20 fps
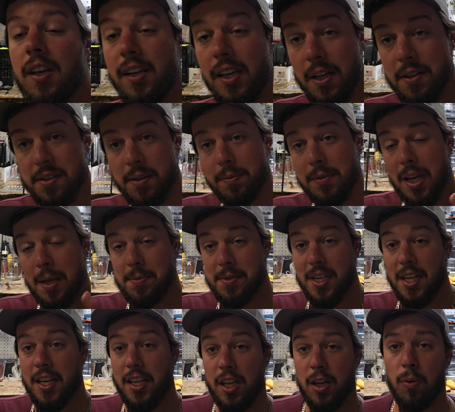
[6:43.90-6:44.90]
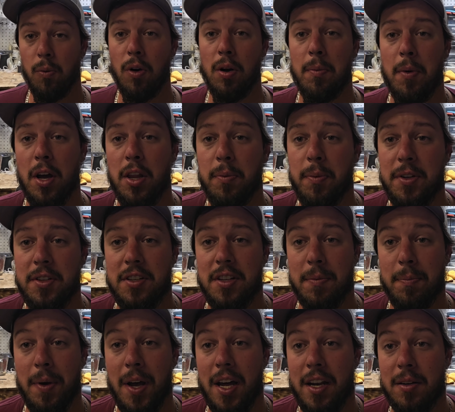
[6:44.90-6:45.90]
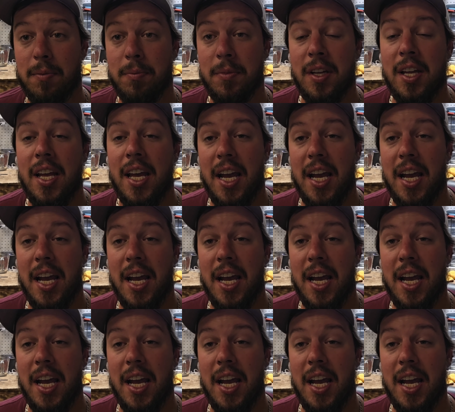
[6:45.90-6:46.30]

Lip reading: Now sometimes getting your worm all the way to the bottom